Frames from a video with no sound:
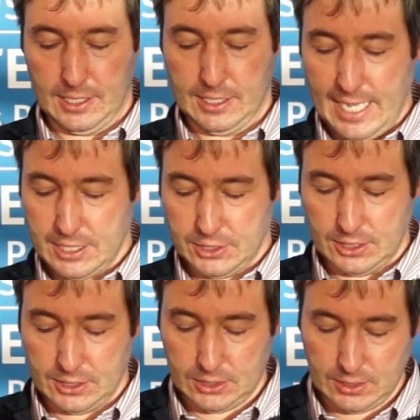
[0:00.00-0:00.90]
legal
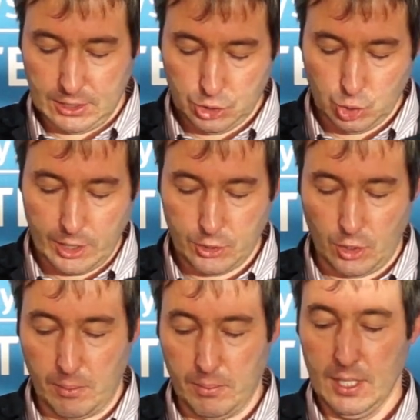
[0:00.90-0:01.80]
analysis. This short
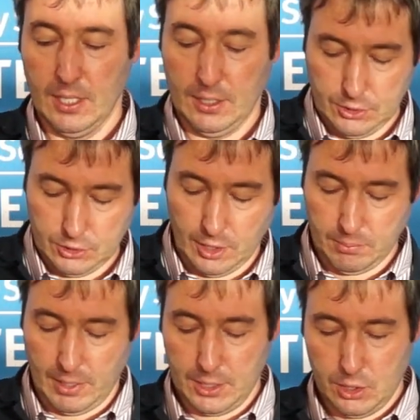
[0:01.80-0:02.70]
term is
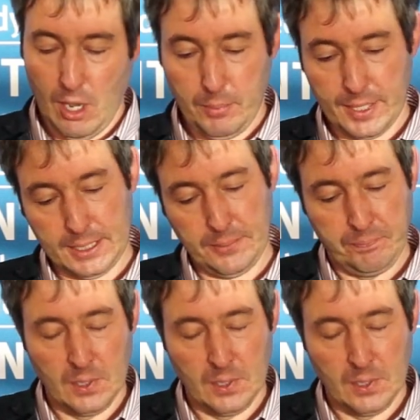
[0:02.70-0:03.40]
not my topic,